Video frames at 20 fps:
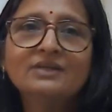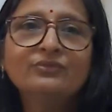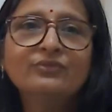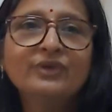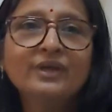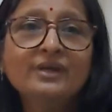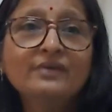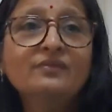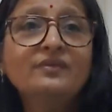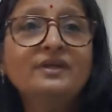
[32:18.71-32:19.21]

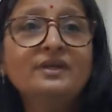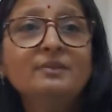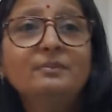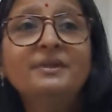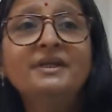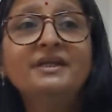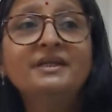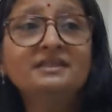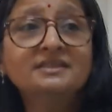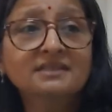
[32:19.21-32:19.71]
we will
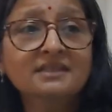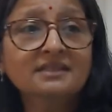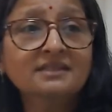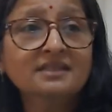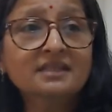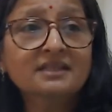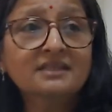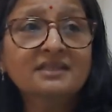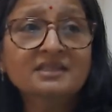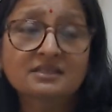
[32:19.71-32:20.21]
be
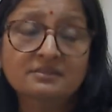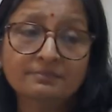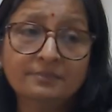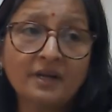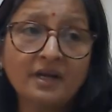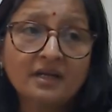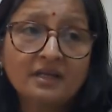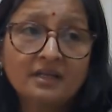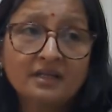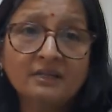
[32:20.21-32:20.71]
discussing this
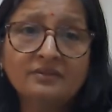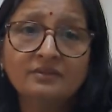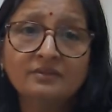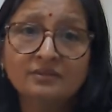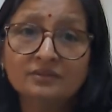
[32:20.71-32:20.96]
part in